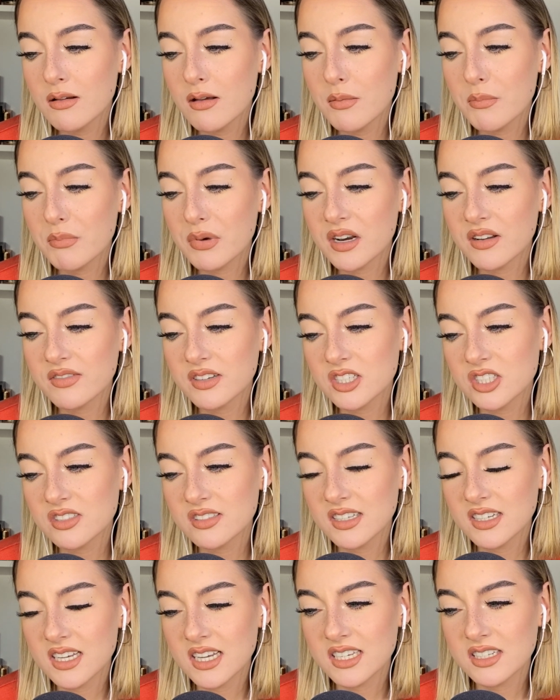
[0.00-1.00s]
But if I just
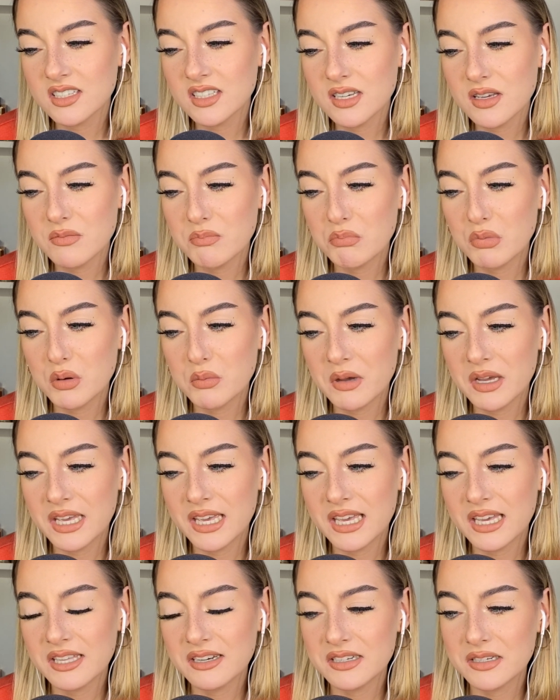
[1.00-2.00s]
like had to like put my
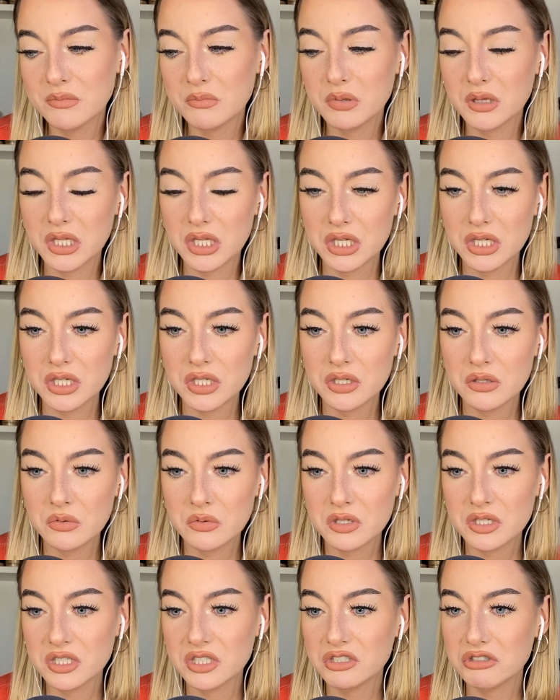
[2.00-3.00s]
hand in blood or
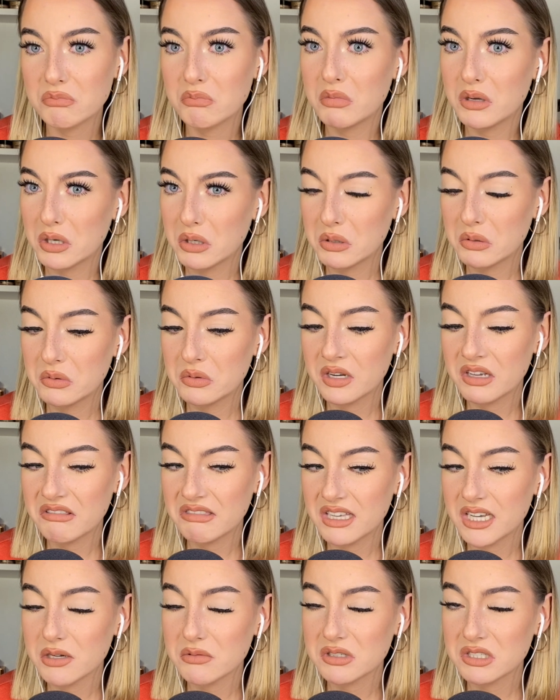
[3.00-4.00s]
touch a bone, I
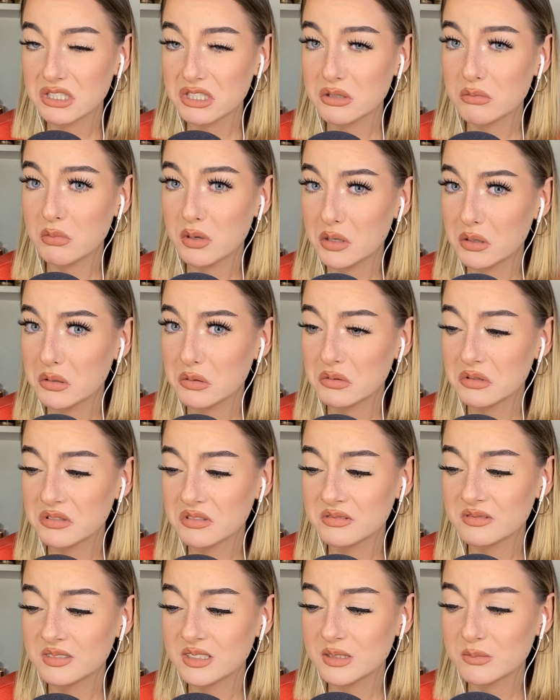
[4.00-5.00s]
think I would touch a bone,
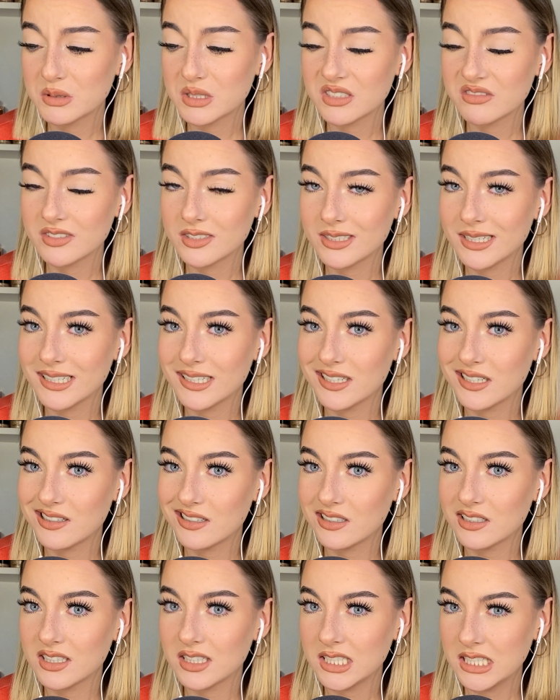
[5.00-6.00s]
especially if it's like
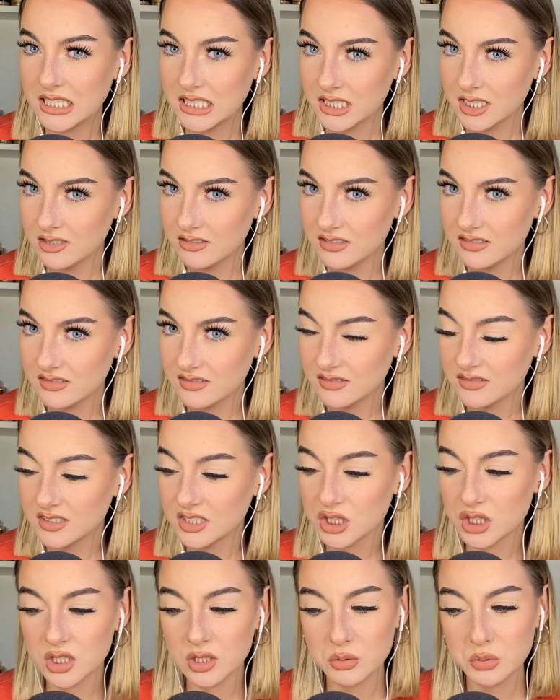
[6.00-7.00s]
clean,
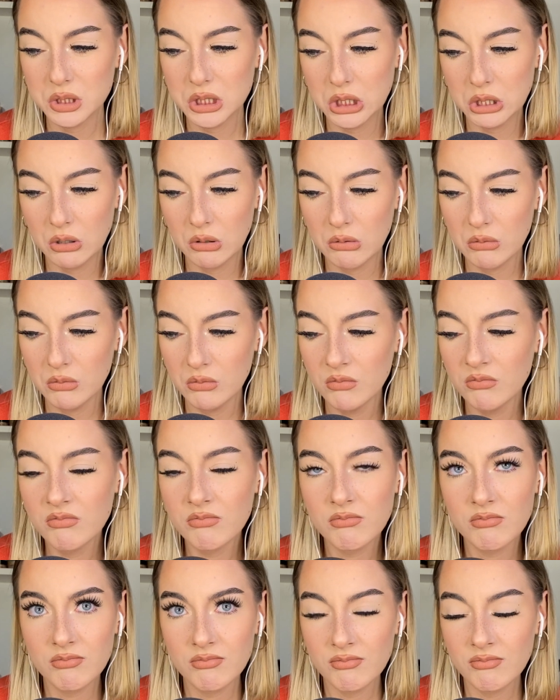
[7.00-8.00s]
you
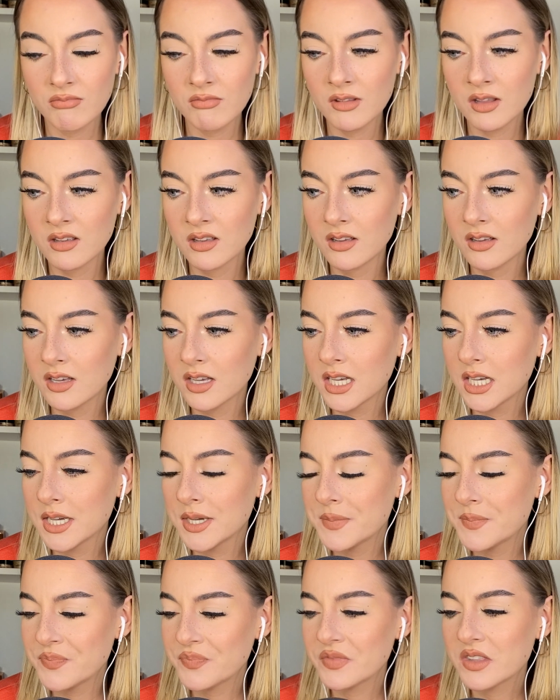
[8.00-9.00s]
know.
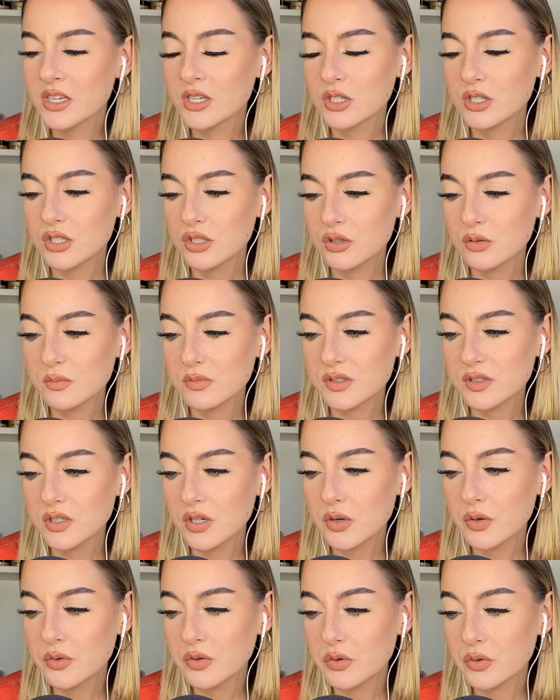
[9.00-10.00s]

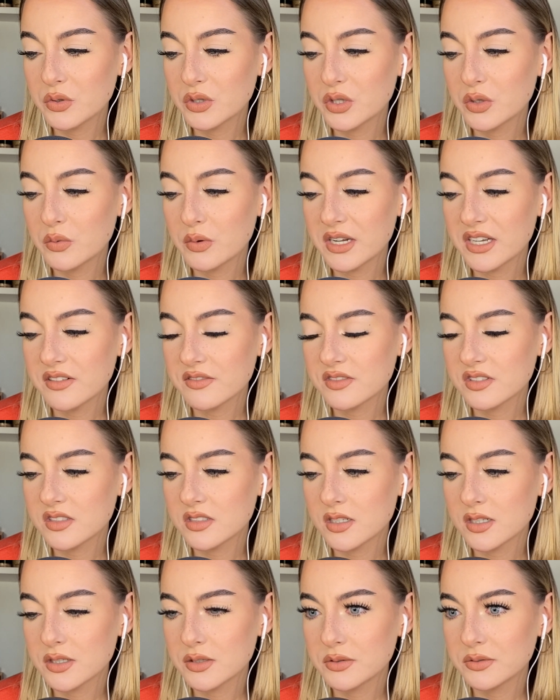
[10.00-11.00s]
Tombstone or
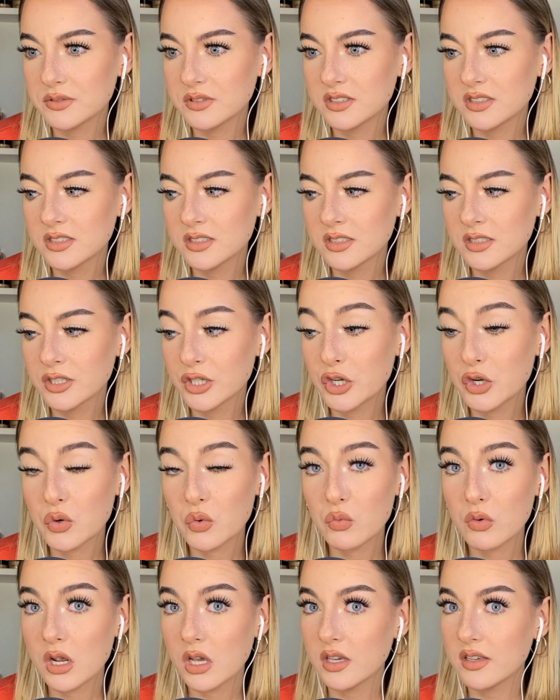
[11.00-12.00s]
gravestone?
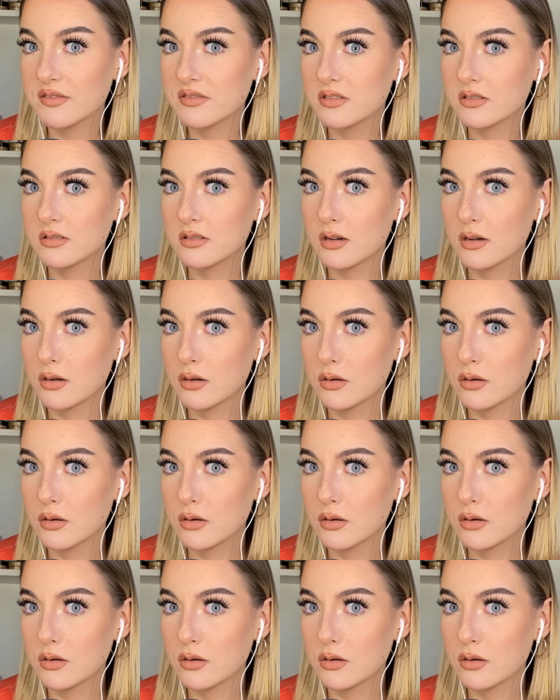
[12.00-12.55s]
Gravestone.